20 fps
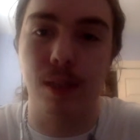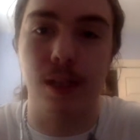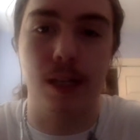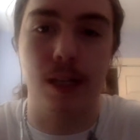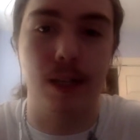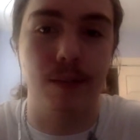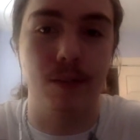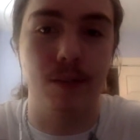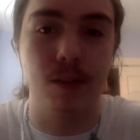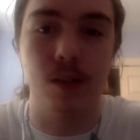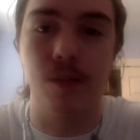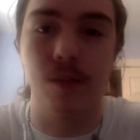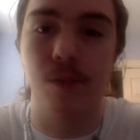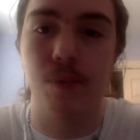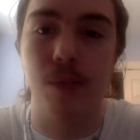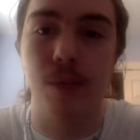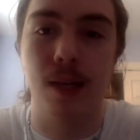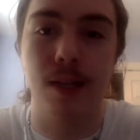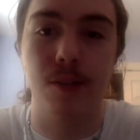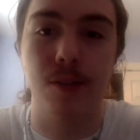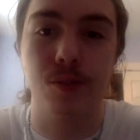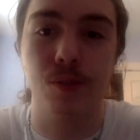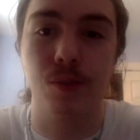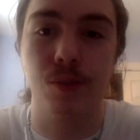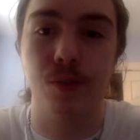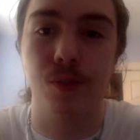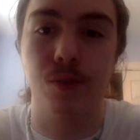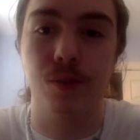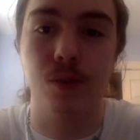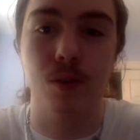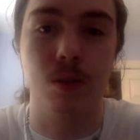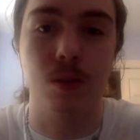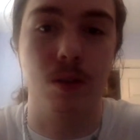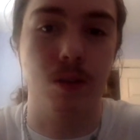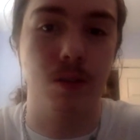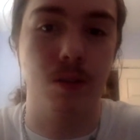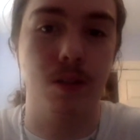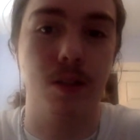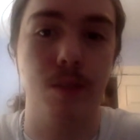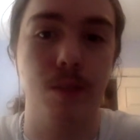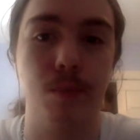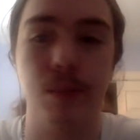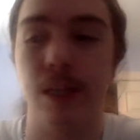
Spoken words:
I've loved Blastoise for a long time.